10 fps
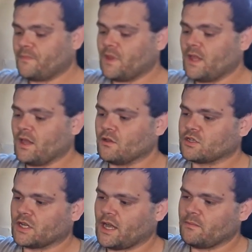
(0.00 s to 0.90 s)
It
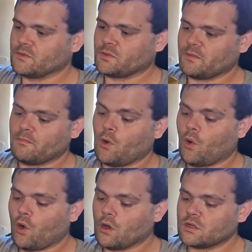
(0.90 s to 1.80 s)
also comes with
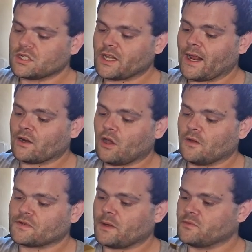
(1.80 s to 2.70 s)
more
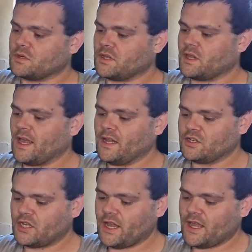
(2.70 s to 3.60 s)
standards. Comes with
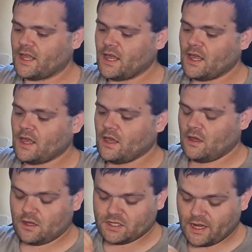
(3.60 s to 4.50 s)
LGA
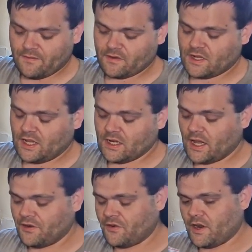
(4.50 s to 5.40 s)

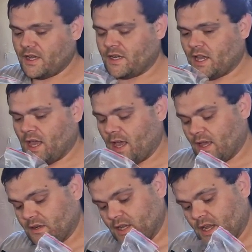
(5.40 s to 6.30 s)
1700,
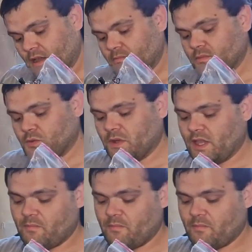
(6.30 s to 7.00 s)
and it comes with a